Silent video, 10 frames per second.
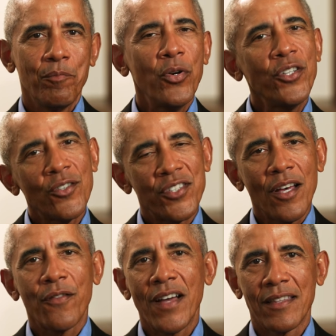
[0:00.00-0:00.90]
Put
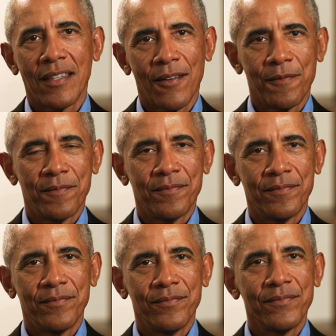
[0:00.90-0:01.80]
yourself out there,
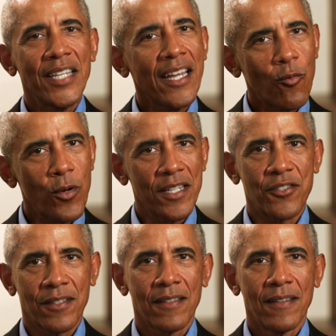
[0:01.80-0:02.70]
take a
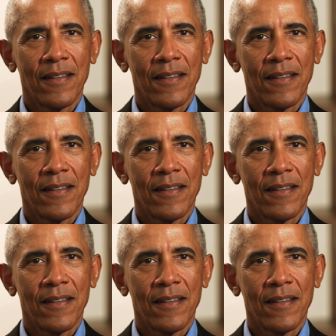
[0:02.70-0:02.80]
risk,